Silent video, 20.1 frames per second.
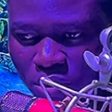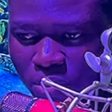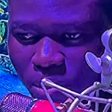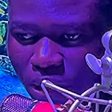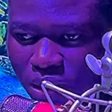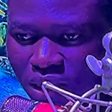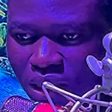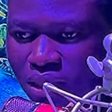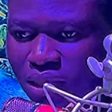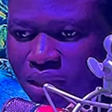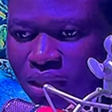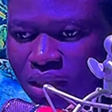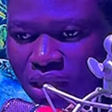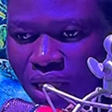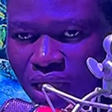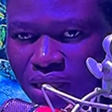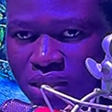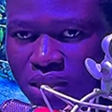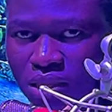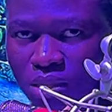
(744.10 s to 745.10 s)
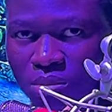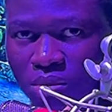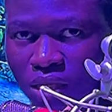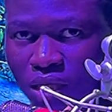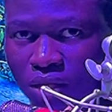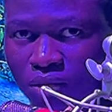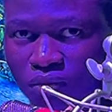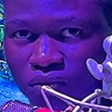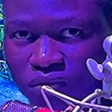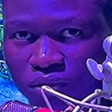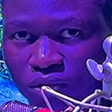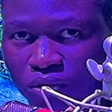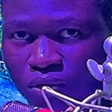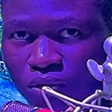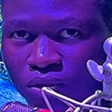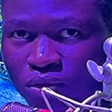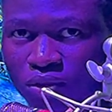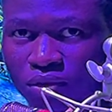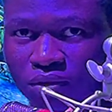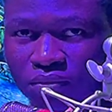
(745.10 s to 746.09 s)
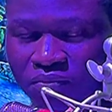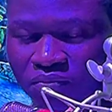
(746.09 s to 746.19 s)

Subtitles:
patterned in that same line of the chord.